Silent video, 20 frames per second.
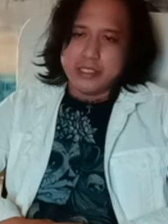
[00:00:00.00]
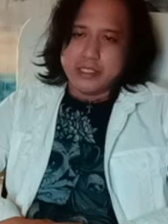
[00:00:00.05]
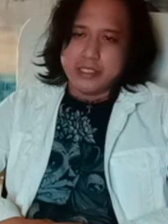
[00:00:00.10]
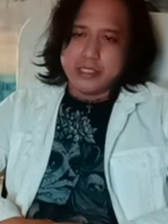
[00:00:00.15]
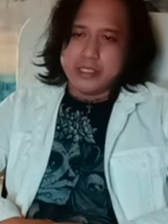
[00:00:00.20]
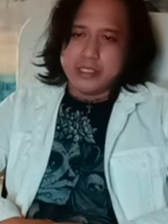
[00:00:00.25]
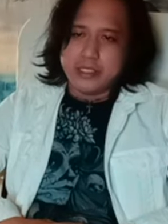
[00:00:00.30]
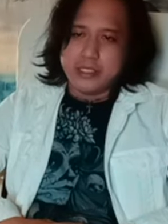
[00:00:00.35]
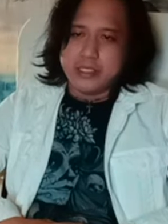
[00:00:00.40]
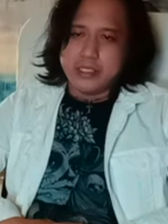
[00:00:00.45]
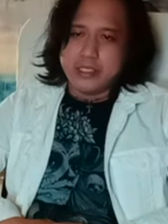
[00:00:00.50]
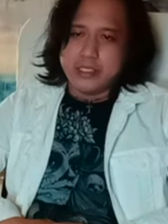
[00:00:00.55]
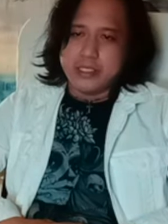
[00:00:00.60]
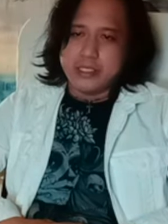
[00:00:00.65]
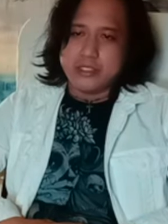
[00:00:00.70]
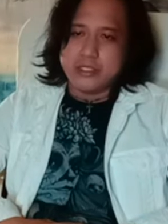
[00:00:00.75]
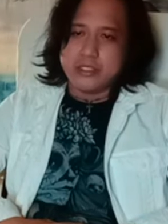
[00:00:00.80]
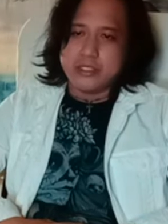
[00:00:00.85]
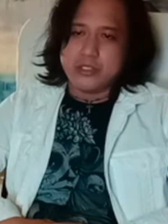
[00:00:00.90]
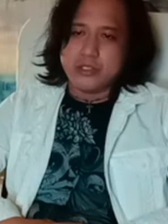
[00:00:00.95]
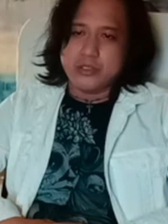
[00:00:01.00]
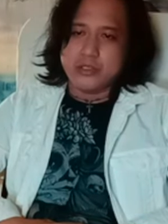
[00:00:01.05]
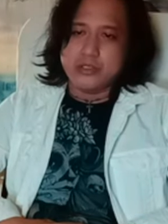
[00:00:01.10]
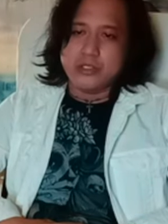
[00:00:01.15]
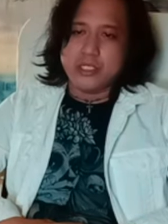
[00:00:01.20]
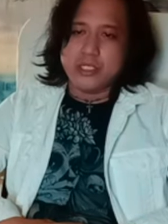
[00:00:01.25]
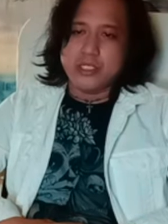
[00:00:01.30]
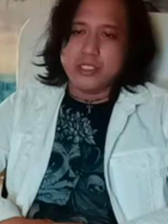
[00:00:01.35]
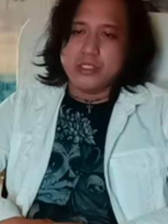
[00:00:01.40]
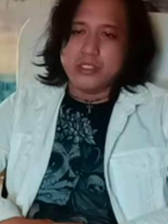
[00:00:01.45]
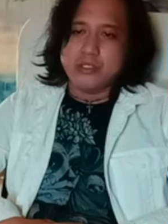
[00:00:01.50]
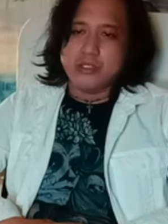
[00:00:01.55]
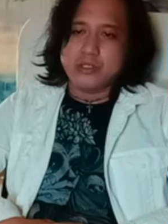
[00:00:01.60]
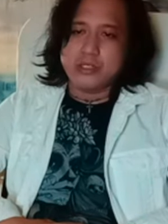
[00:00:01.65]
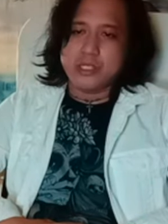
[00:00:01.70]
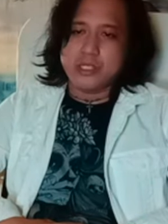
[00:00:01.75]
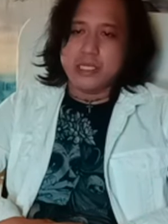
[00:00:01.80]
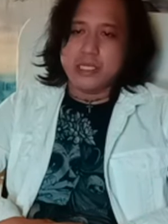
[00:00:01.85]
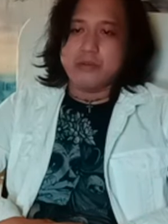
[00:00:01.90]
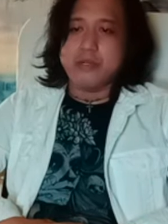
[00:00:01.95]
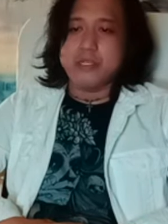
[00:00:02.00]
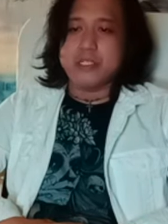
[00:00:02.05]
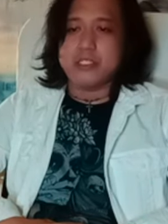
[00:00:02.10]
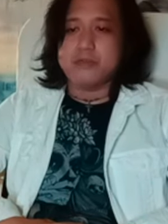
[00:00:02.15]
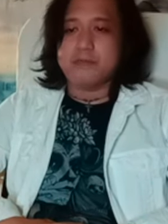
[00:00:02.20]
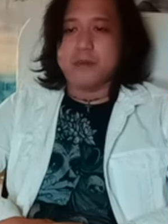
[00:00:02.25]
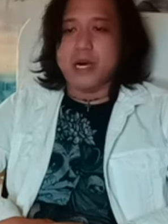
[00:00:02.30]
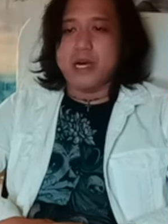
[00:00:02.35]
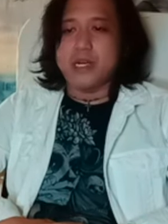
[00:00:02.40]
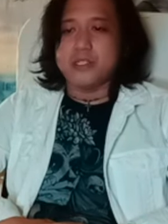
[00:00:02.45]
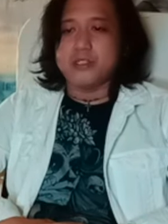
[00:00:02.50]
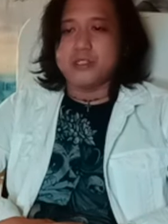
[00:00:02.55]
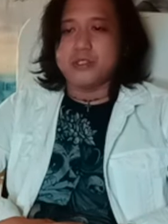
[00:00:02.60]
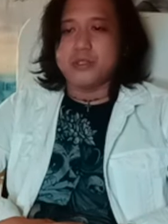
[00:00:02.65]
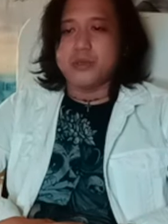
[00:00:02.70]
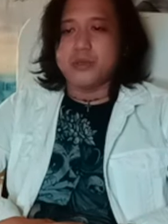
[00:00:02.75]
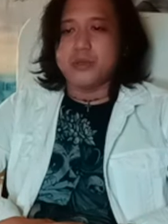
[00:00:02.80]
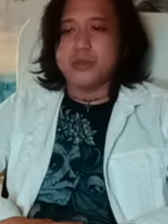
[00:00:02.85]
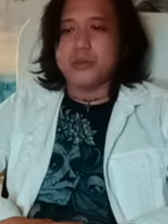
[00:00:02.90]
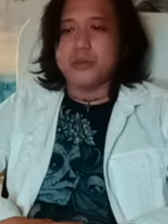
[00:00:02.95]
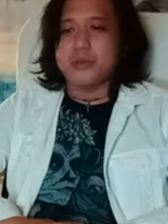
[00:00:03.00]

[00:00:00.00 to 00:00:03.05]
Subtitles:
is continuously respond to